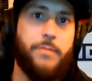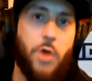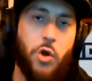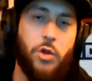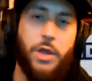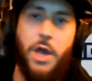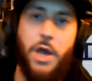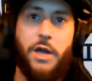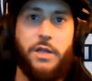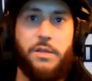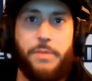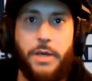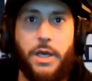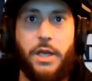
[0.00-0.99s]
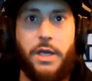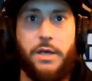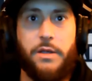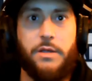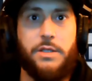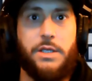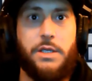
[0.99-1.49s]
early on in the beginning of
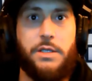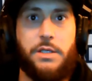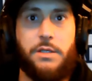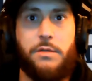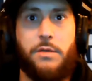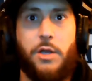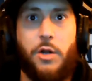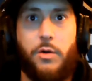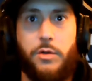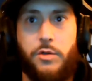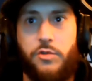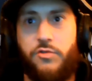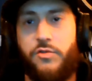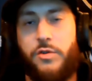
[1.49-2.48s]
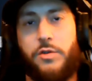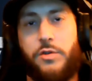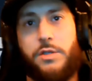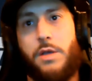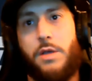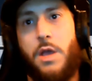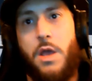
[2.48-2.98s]
the season, in those
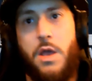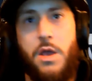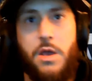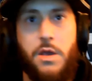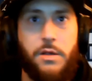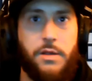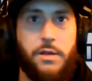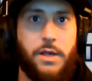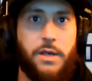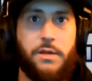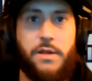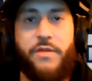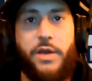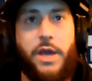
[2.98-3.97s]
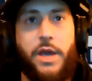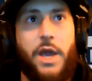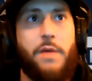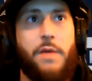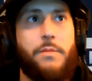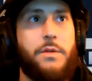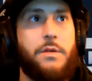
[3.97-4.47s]
first 6-7
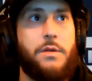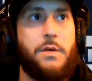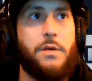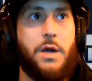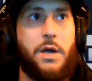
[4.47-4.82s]
games.